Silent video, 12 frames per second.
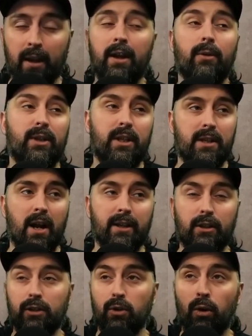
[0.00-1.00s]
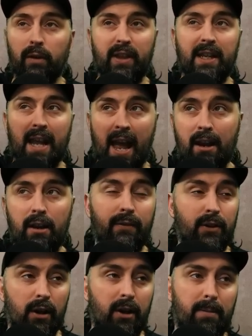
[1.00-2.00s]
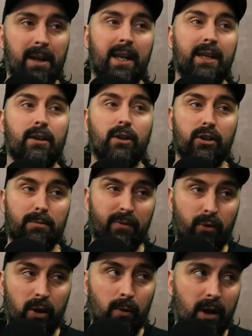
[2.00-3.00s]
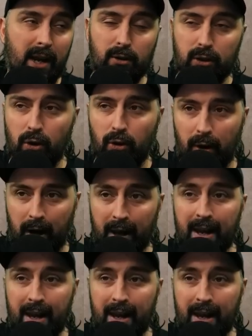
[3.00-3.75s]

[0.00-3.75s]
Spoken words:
which is nice because all of these end-of-turn abilities are used before you work out scoring.